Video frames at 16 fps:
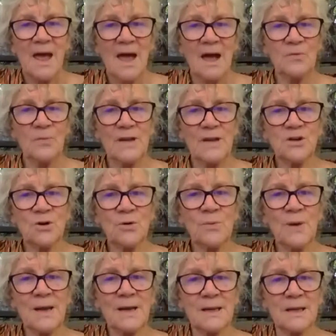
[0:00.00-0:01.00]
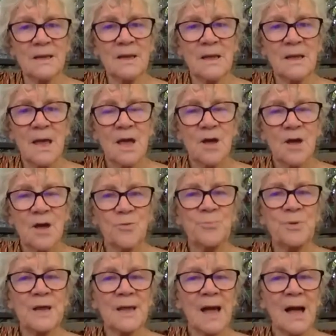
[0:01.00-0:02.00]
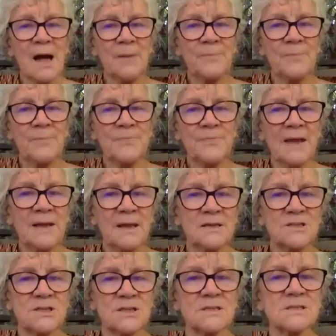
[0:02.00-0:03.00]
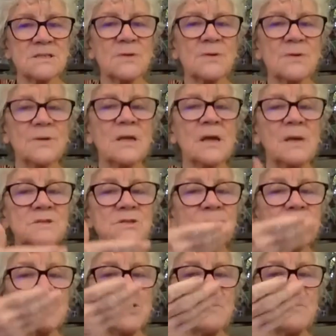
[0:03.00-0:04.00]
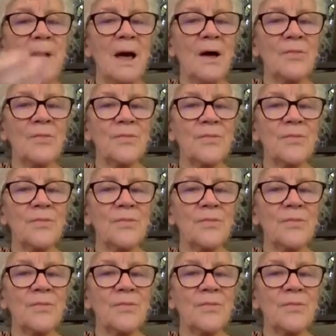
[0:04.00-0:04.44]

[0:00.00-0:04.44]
And when you're ready, bring up that energy so it comes through your mouth,